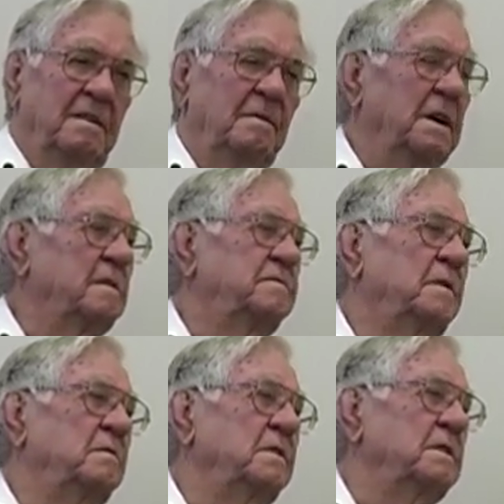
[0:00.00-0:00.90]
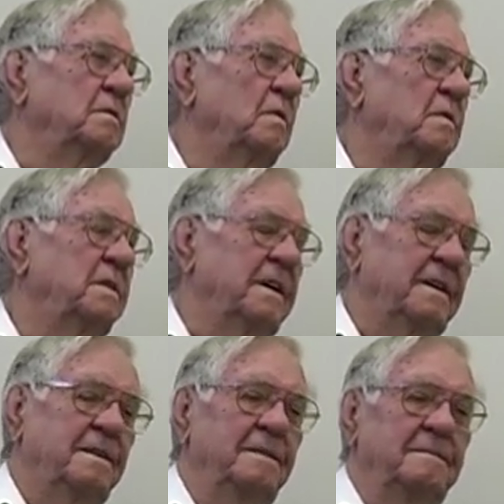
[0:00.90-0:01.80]
we had a phone on the quarterdeck,
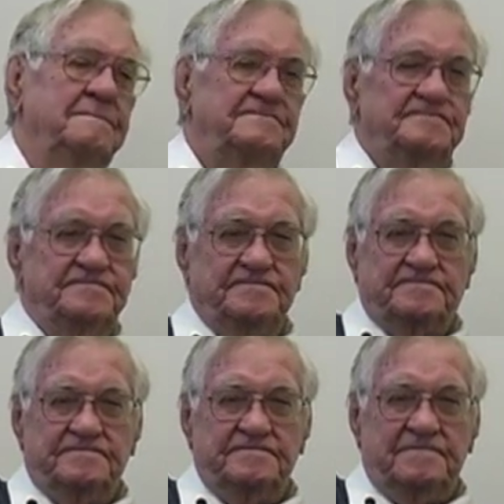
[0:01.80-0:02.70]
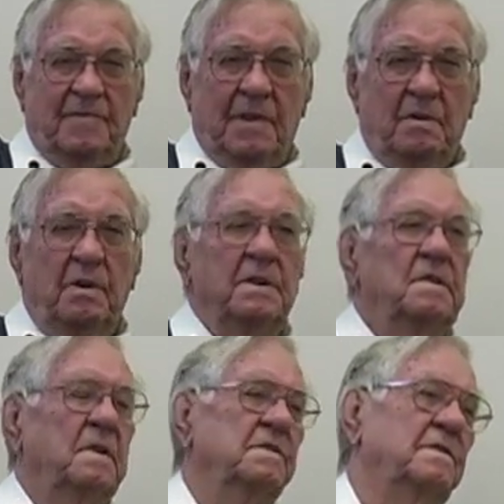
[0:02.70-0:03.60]
and Red
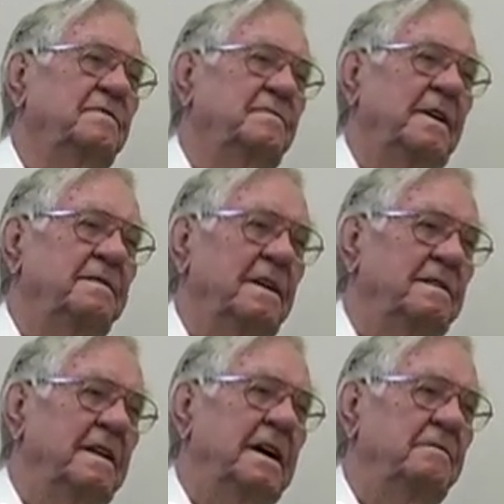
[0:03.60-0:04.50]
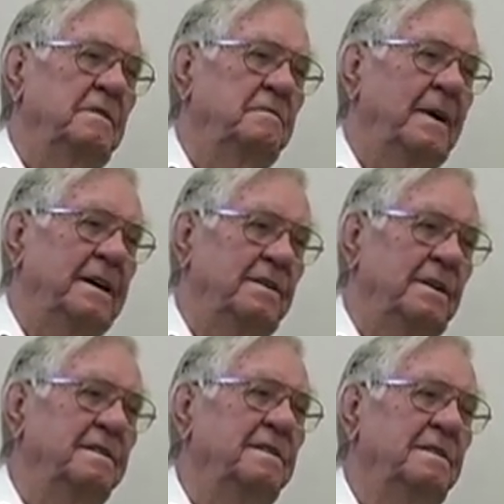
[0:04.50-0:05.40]
Cross found out Laffey was back in
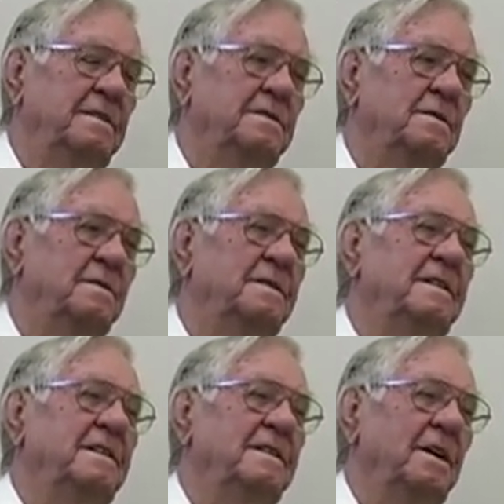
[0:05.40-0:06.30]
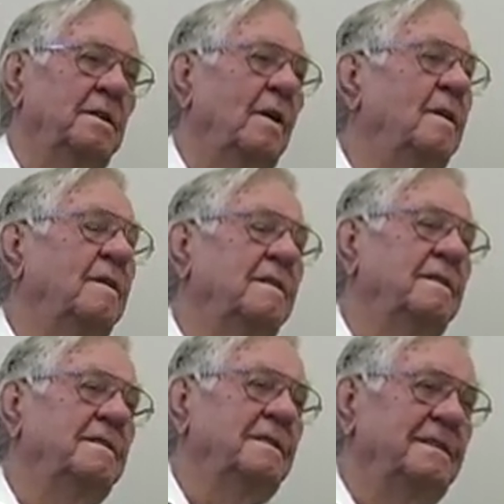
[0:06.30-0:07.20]
it. So they
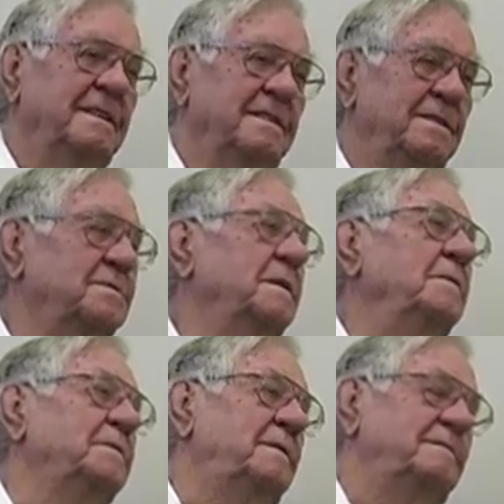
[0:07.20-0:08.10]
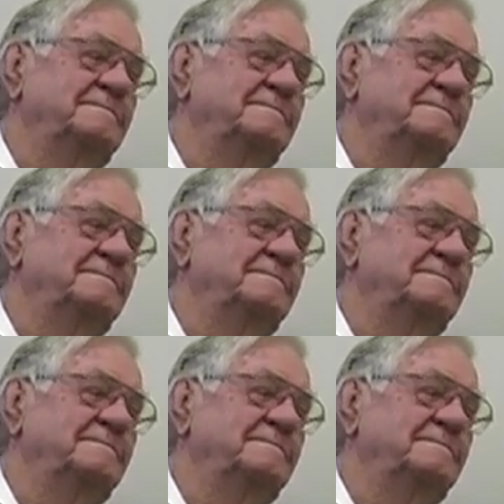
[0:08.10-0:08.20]
called the skipper,